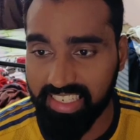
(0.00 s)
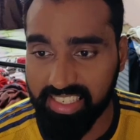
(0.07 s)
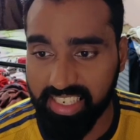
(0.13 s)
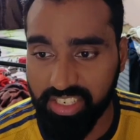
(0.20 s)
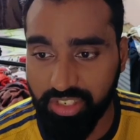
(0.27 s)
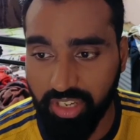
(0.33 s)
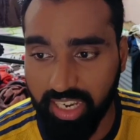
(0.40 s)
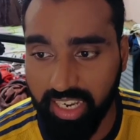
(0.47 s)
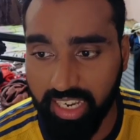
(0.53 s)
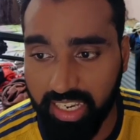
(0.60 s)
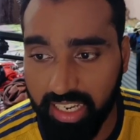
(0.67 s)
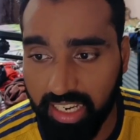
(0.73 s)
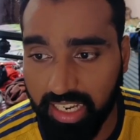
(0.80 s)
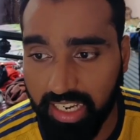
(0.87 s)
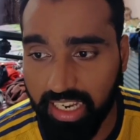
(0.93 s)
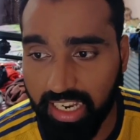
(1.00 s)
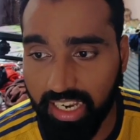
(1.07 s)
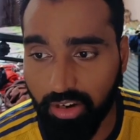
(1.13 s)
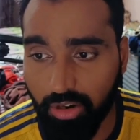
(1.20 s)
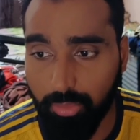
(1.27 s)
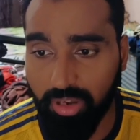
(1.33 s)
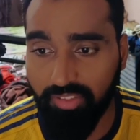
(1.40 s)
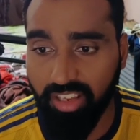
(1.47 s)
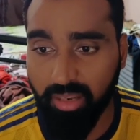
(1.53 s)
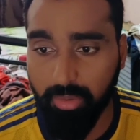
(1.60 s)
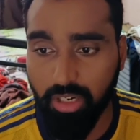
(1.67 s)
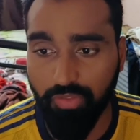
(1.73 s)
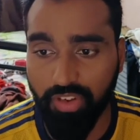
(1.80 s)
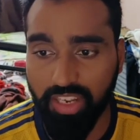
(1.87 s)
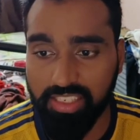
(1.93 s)
injury he could be
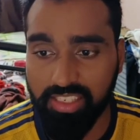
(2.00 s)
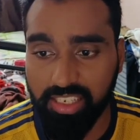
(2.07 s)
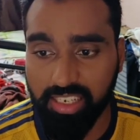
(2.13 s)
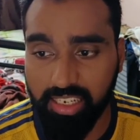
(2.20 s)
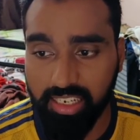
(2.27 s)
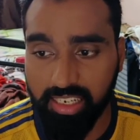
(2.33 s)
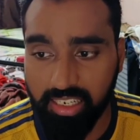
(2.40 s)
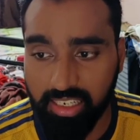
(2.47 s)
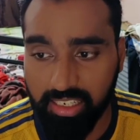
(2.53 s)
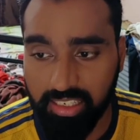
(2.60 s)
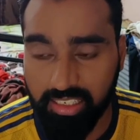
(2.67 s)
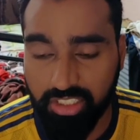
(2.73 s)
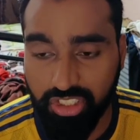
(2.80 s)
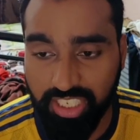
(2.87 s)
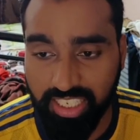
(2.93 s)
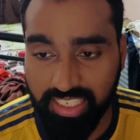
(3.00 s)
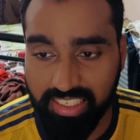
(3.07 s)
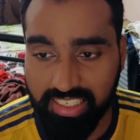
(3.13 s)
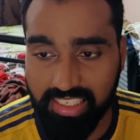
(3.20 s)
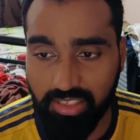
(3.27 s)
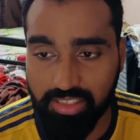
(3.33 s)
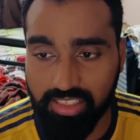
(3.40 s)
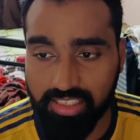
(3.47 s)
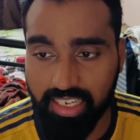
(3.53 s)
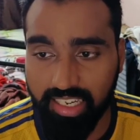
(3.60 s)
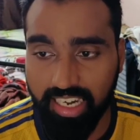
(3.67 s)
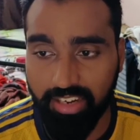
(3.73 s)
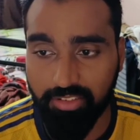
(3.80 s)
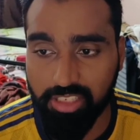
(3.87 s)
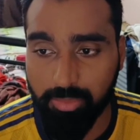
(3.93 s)
available to face uh, Chelsea on
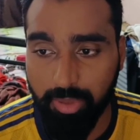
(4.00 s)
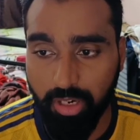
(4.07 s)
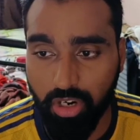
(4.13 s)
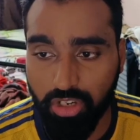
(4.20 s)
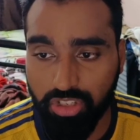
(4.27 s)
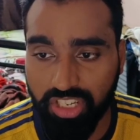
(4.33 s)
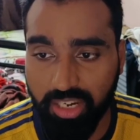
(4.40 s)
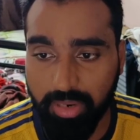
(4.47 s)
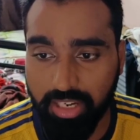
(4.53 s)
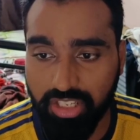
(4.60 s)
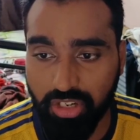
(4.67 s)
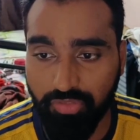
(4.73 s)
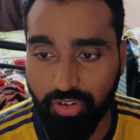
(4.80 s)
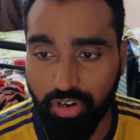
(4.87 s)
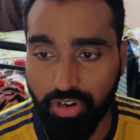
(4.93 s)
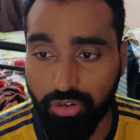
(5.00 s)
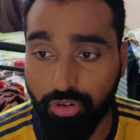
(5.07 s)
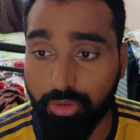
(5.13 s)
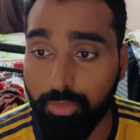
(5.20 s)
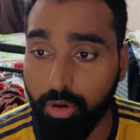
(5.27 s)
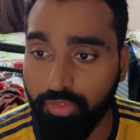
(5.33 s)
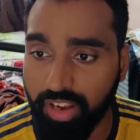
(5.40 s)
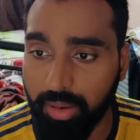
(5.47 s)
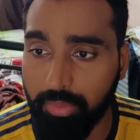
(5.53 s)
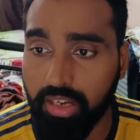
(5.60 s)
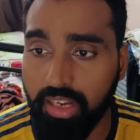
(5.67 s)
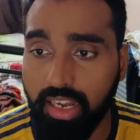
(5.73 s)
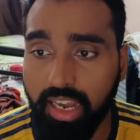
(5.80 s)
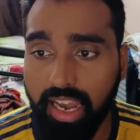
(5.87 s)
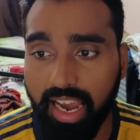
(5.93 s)
Sunday. It was a precautionary measure for to remove him,
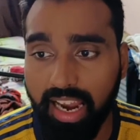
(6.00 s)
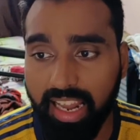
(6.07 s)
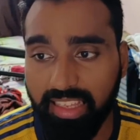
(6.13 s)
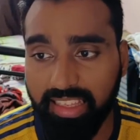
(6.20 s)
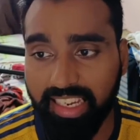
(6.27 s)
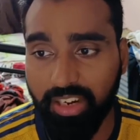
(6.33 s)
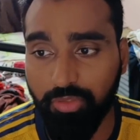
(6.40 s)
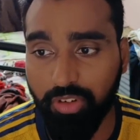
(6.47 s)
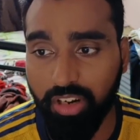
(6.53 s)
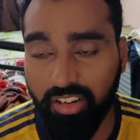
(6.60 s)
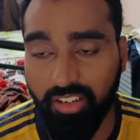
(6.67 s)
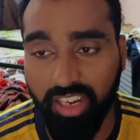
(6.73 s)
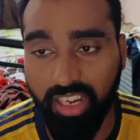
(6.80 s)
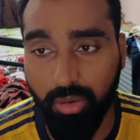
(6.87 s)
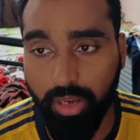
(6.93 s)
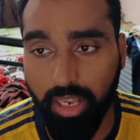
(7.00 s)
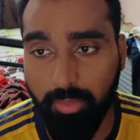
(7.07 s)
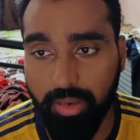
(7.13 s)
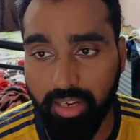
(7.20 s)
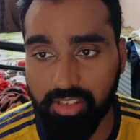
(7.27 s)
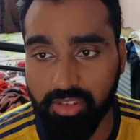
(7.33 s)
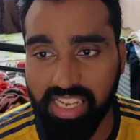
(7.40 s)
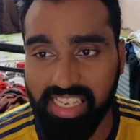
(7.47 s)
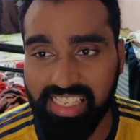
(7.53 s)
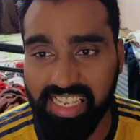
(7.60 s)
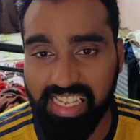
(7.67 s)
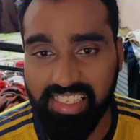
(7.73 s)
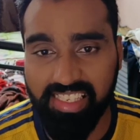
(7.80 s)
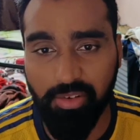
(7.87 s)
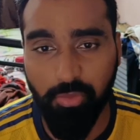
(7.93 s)
and I think it worked really well because Reiss
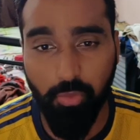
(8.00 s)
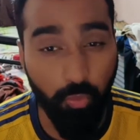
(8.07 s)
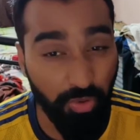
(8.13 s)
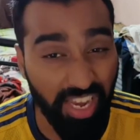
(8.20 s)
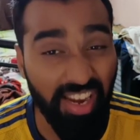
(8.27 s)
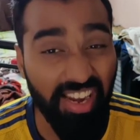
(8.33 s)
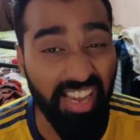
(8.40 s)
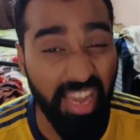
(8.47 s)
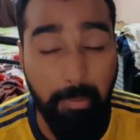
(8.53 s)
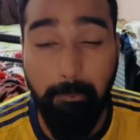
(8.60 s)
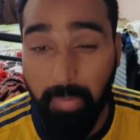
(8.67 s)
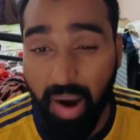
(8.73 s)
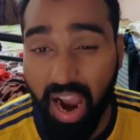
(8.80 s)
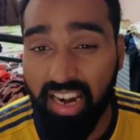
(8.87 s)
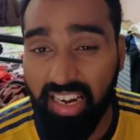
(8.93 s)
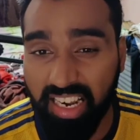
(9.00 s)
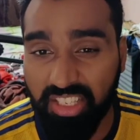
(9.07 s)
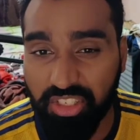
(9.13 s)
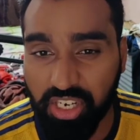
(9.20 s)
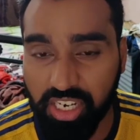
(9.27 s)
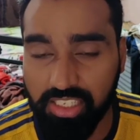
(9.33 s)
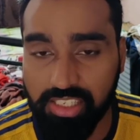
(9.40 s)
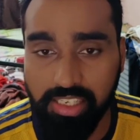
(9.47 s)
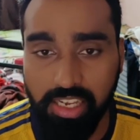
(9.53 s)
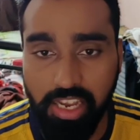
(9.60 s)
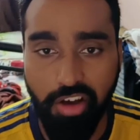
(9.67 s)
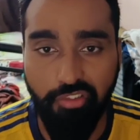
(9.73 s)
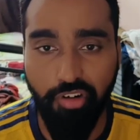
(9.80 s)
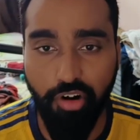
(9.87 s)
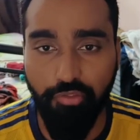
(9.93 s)
Nelson did demanded a chance
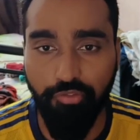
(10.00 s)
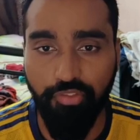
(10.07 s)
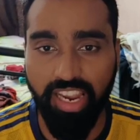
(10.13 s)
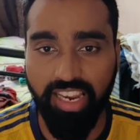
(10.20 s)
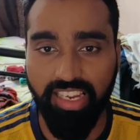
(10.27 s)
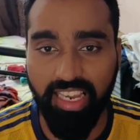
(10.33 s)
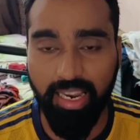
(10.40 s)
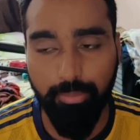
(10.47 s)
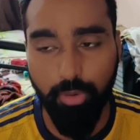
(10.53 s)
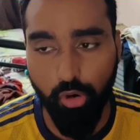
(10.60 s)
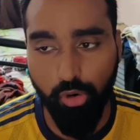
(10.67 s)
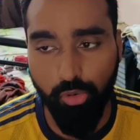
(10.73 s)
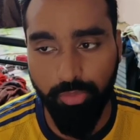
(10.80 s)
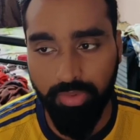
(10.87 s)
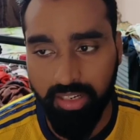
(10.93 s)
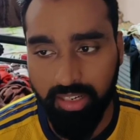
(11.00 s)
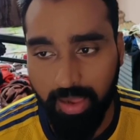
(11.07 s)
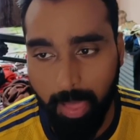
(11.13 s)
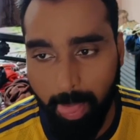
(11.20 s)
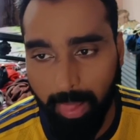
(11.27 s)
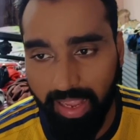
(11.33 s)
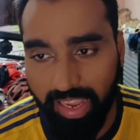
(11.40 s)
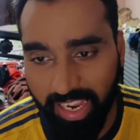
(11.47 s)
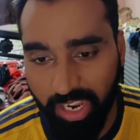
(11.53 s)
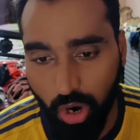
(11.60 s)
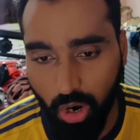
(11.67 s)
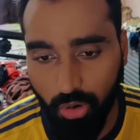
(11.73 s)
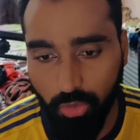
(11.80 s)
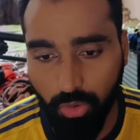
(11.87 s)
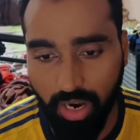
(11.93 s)
from fate, and boom, he
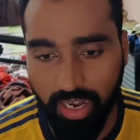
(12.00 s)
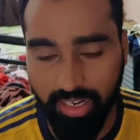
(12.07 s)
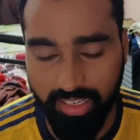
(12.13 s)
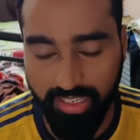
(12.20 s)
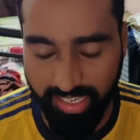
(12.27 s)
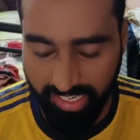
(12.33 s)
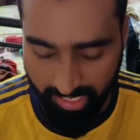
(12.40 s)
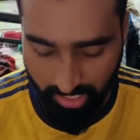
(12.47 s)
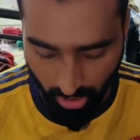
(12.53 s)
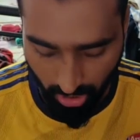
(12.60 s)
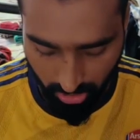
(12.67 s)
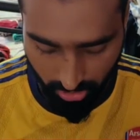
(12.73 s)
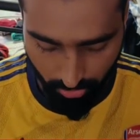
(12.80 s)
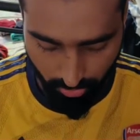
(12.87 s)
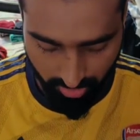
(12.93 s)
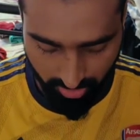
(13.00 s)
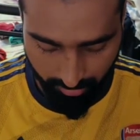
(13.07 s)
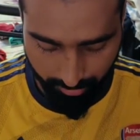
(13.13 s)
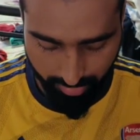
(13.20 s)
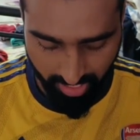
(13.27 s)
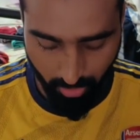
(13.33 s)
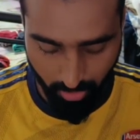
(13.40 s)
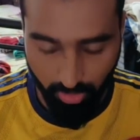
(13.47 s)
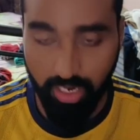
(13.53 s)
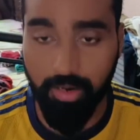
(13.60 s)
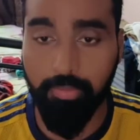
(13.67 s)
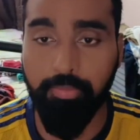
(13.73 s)
got one. He got one, a big one.